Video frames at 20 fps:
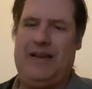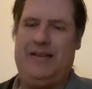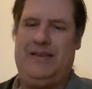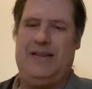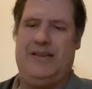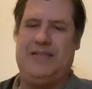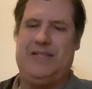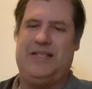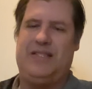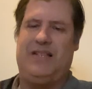it
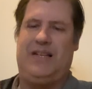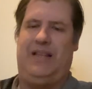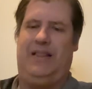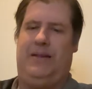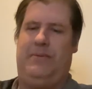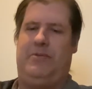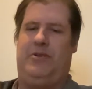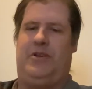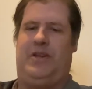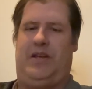doesn't say
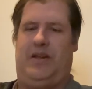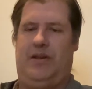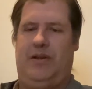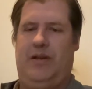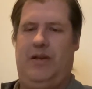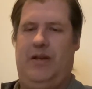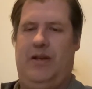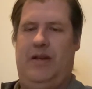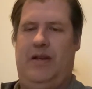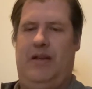Liberty.
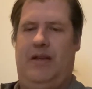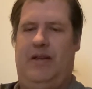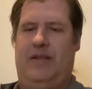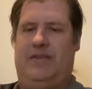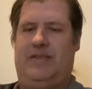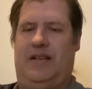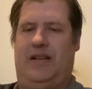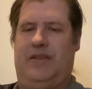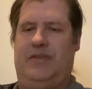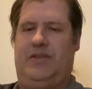
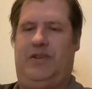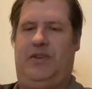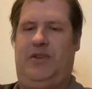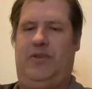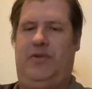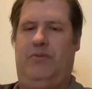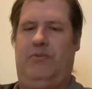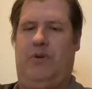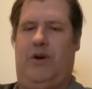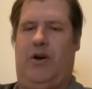It says
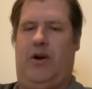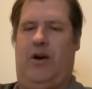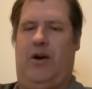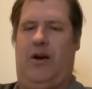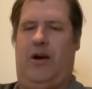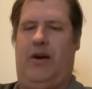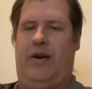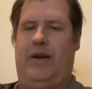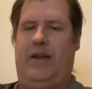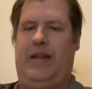
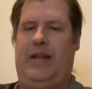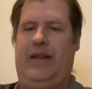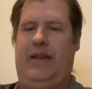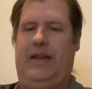U-R-E-R-T-Y.